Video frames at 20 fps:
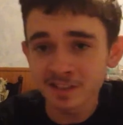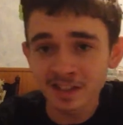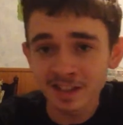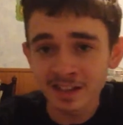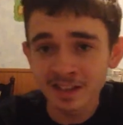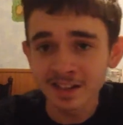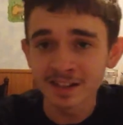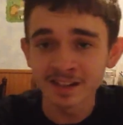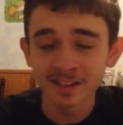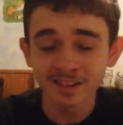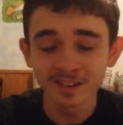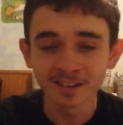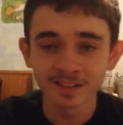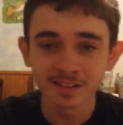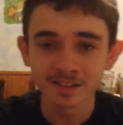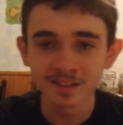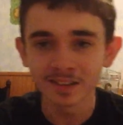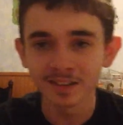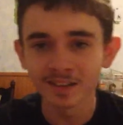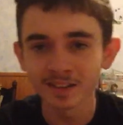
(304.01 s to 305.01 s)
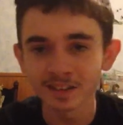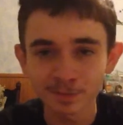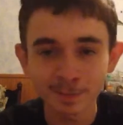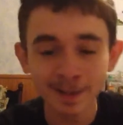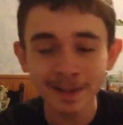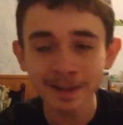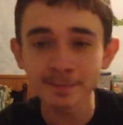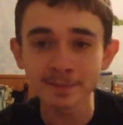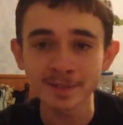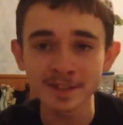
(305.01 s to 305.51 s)
into
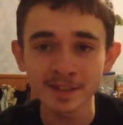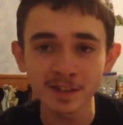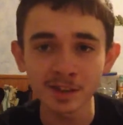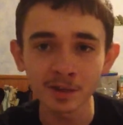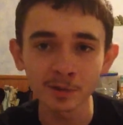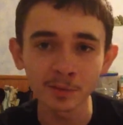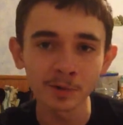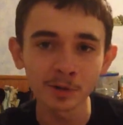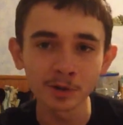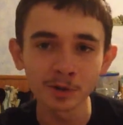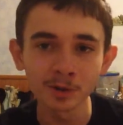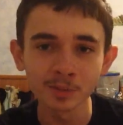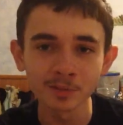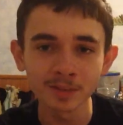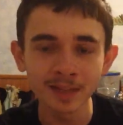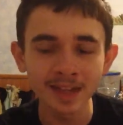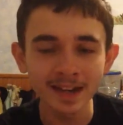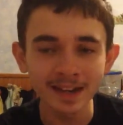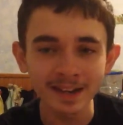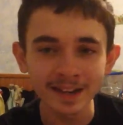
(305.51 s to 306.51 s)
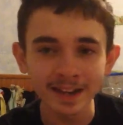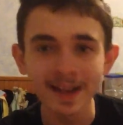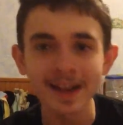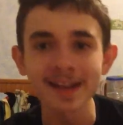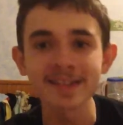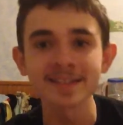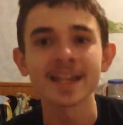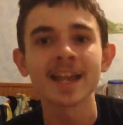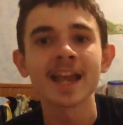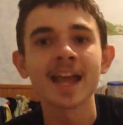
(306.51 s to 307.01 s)
the room late at
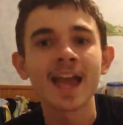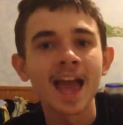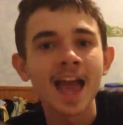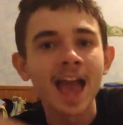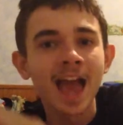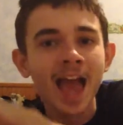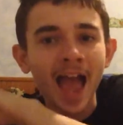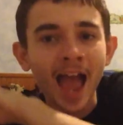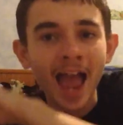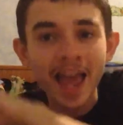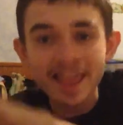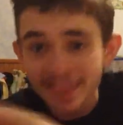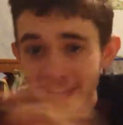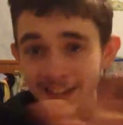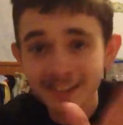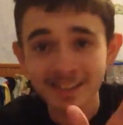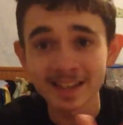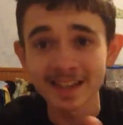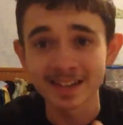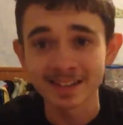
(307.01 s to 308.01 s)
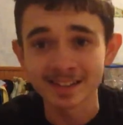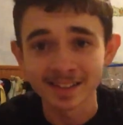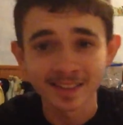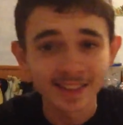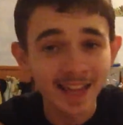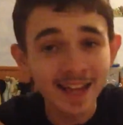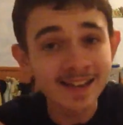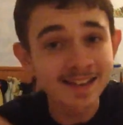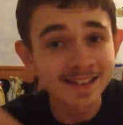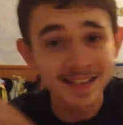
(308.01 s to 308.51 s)
night, and that's it.
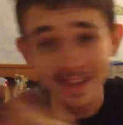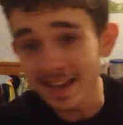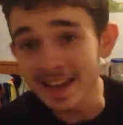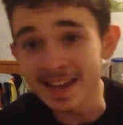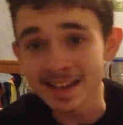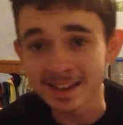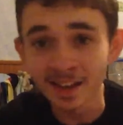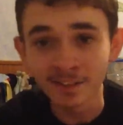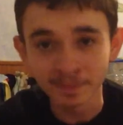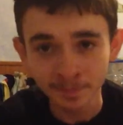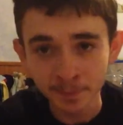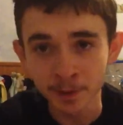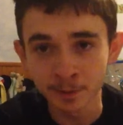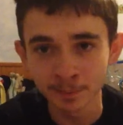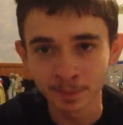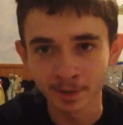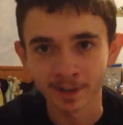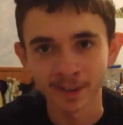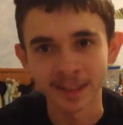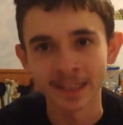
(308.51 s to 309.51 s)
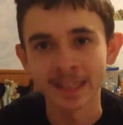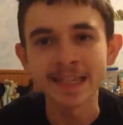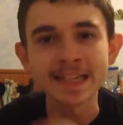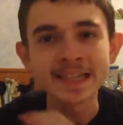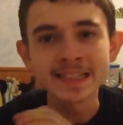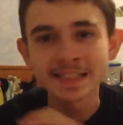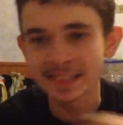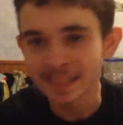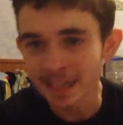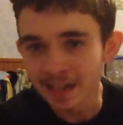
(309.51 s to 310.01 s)
That is it of Bloomberg.
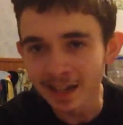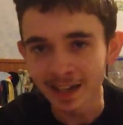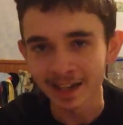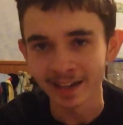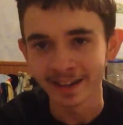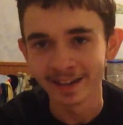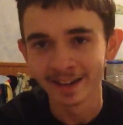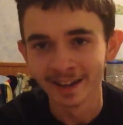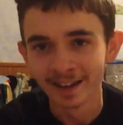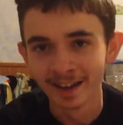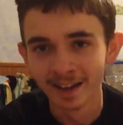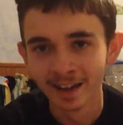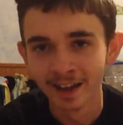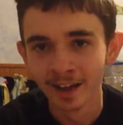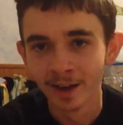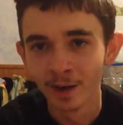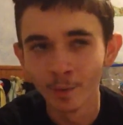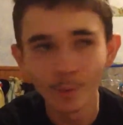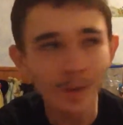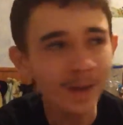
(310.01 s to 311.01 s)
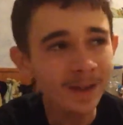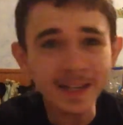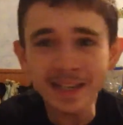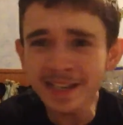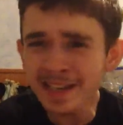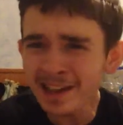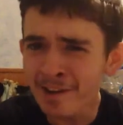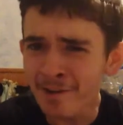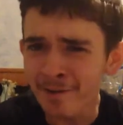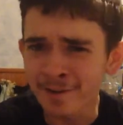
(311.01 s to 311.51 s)
He's done. Where'd he
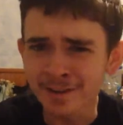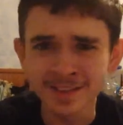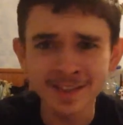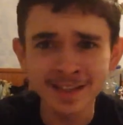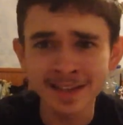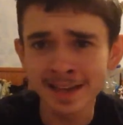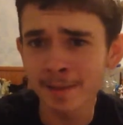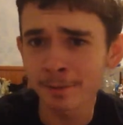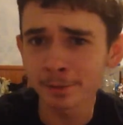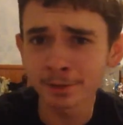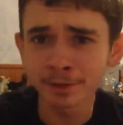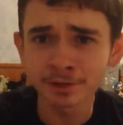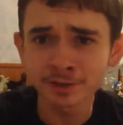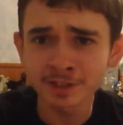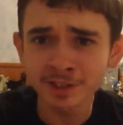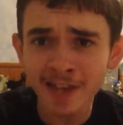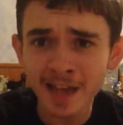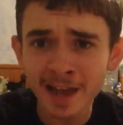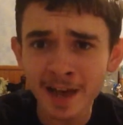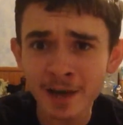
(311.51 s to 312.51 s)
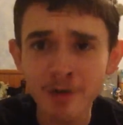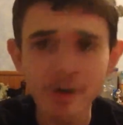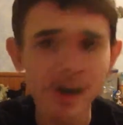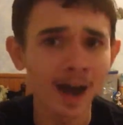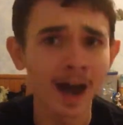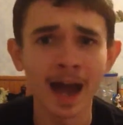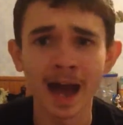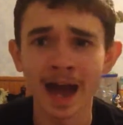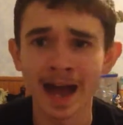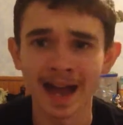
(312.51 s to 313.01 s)
go? Is he in Appaloosa now?
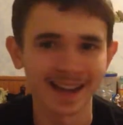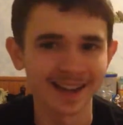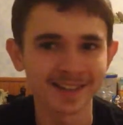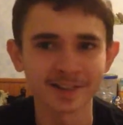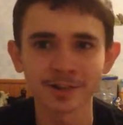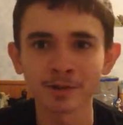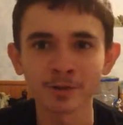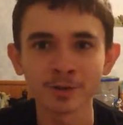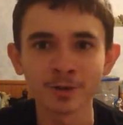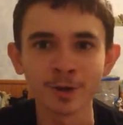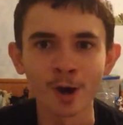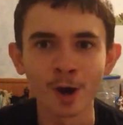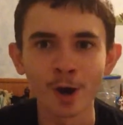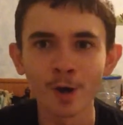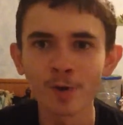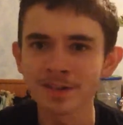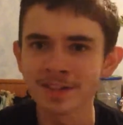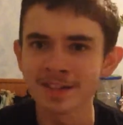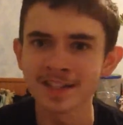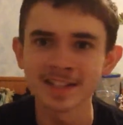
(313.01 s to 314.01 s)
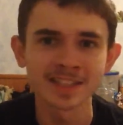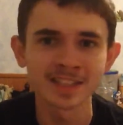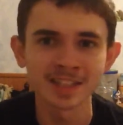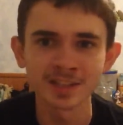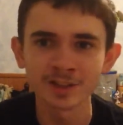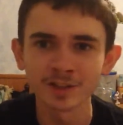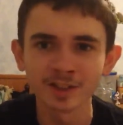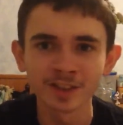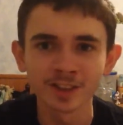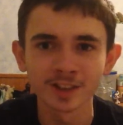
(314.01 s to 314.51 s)
I don't know. Is he
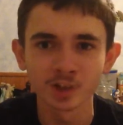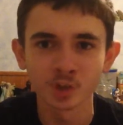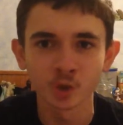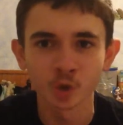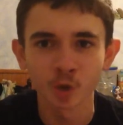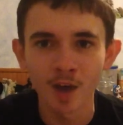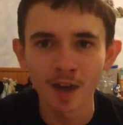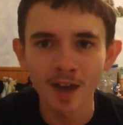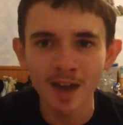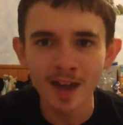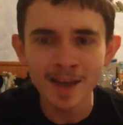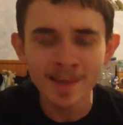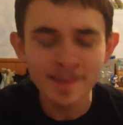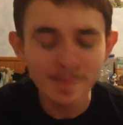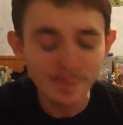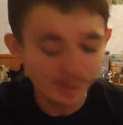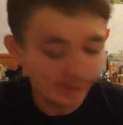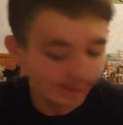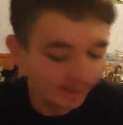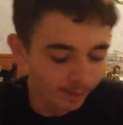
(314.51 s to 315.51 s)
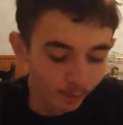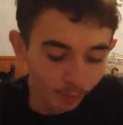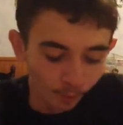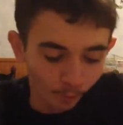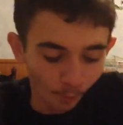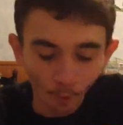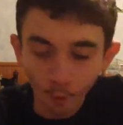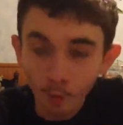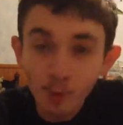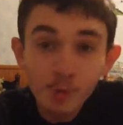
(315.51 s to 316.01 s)
still in the tribe?
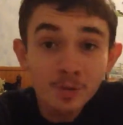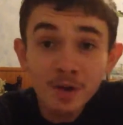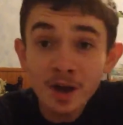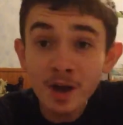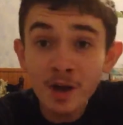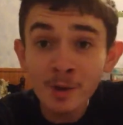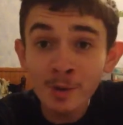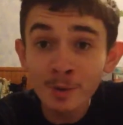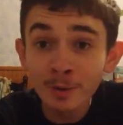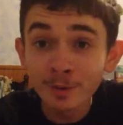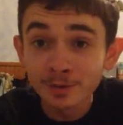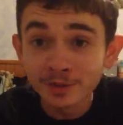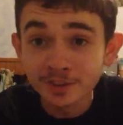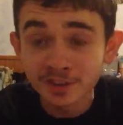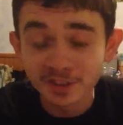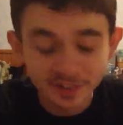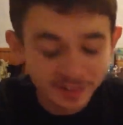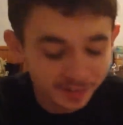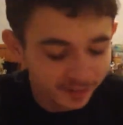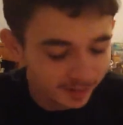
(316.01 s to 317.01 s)
Who knows?